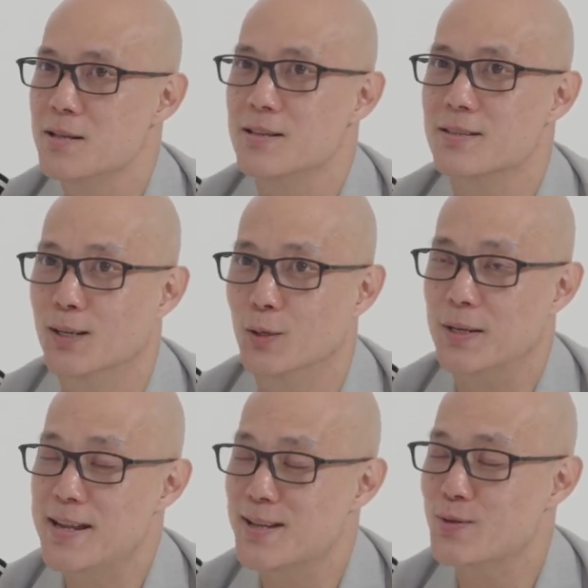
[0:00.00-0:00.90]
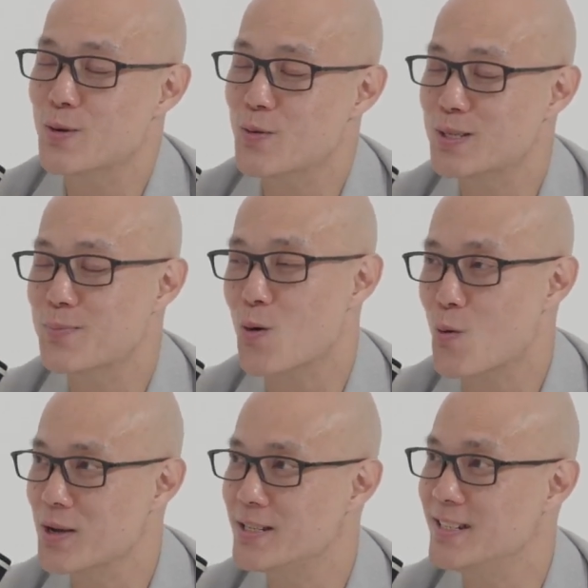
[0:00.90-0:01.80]
So in answering your crystal ball
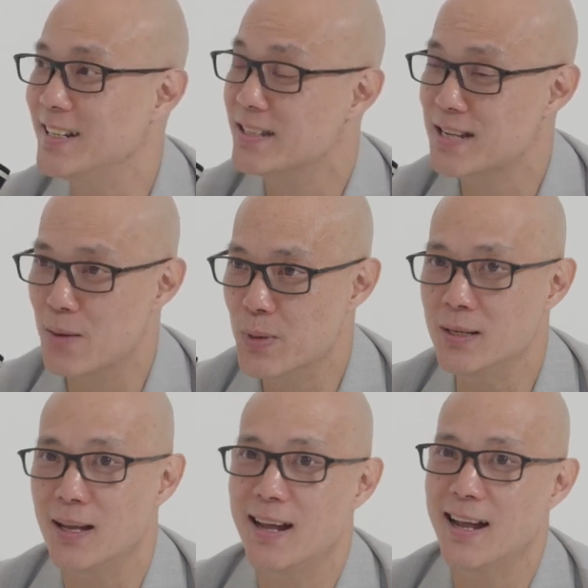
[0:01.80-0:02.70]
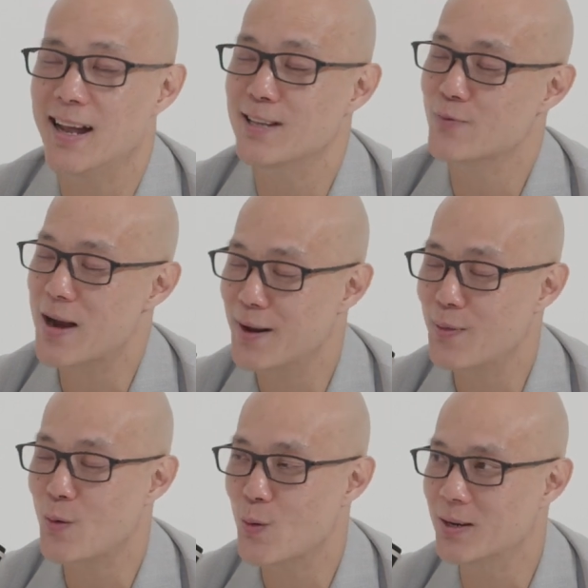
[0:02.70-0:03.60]
question, it's coming, it's round the
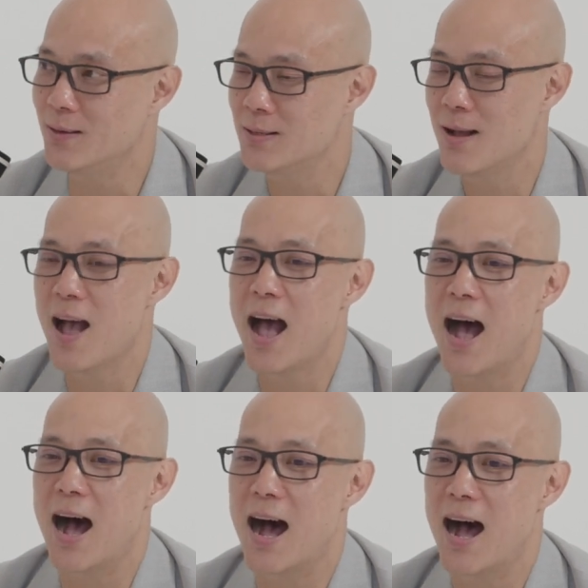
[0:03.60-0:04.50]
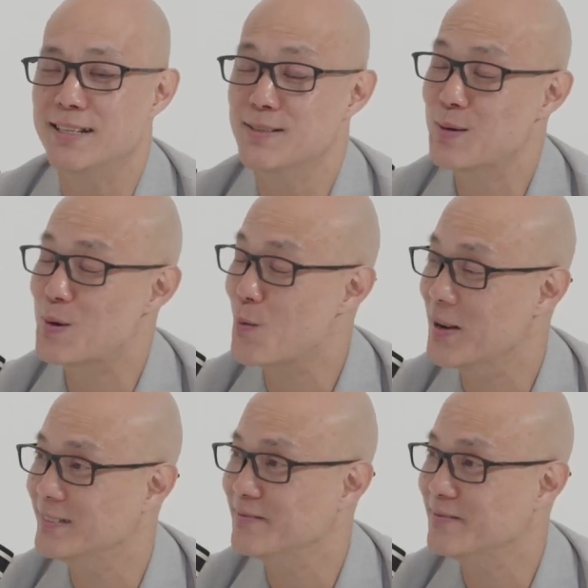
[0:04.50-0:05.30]
corner, I just don't know when.